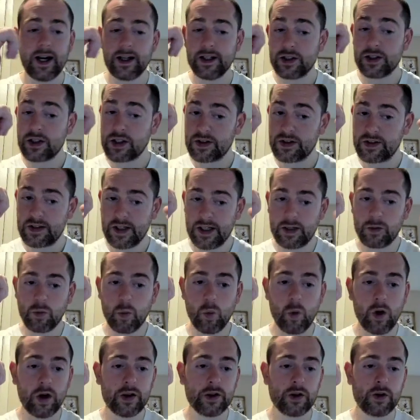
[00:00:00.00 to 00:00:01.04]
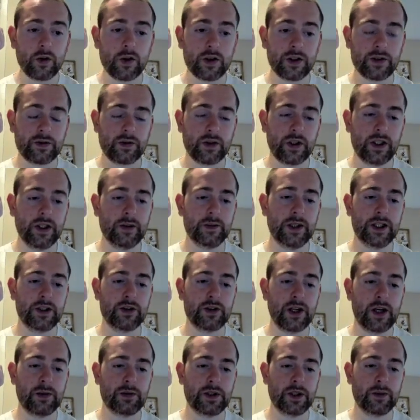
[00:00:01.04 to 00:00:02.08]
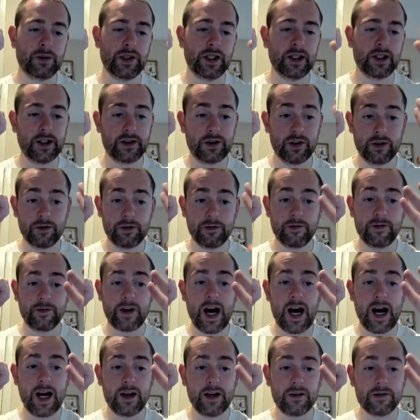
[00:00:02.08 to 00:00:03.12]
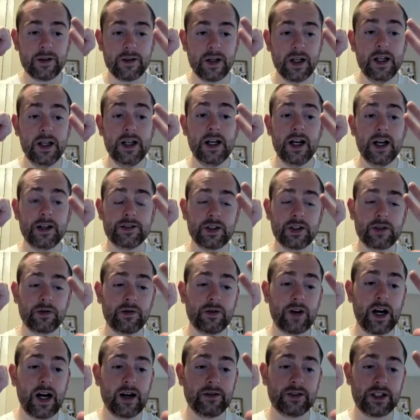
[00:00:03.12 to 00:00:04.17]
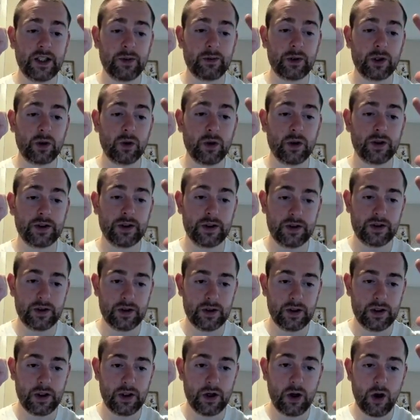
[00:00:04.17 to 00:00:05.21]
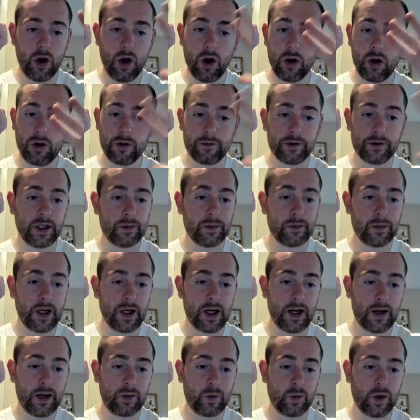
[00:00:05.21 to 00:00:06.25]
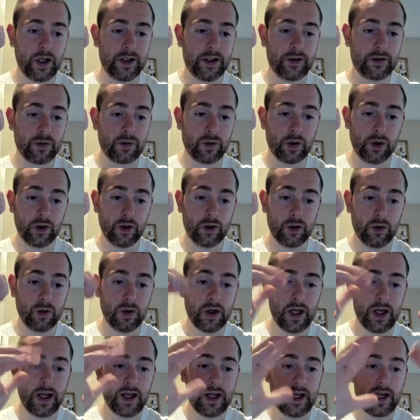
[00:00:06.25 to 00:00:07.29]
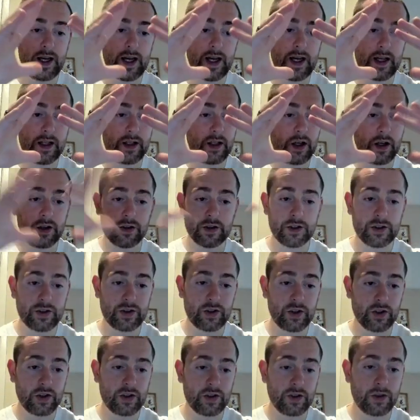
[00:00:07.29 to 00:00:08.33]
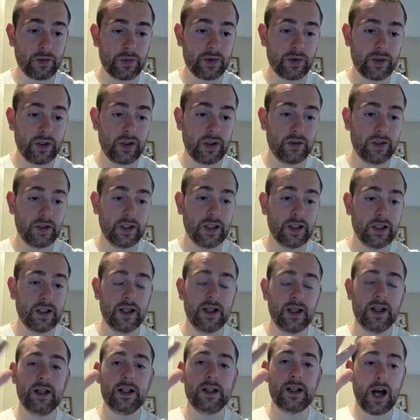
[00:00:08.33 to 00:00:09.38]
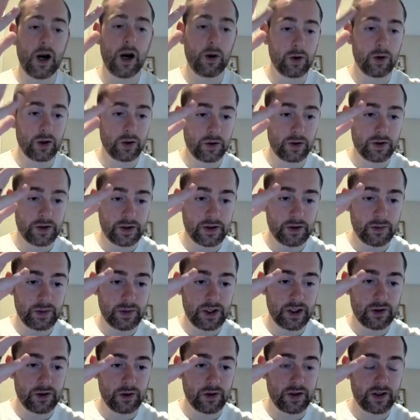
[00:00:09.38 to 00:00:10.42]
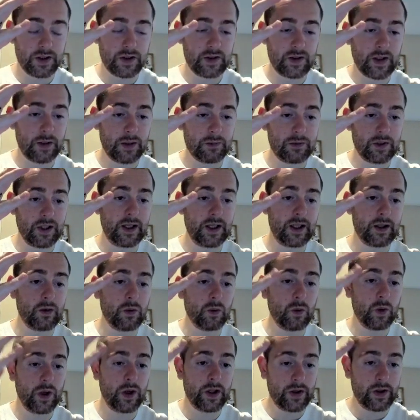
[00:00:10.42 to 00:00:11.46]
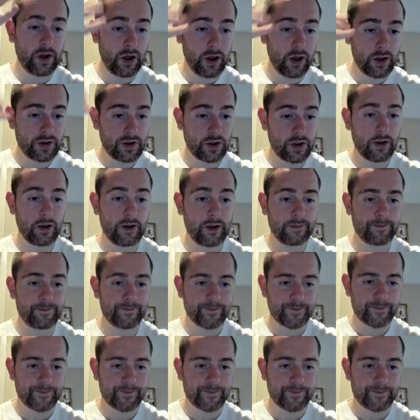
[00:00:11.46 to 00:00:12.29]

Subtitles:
I didn't just take one course for eBay dropshipping, I took 5. I took 5 separate courses. All of them I went through and understood completely. Now we're going to be doing the same thing with our startup.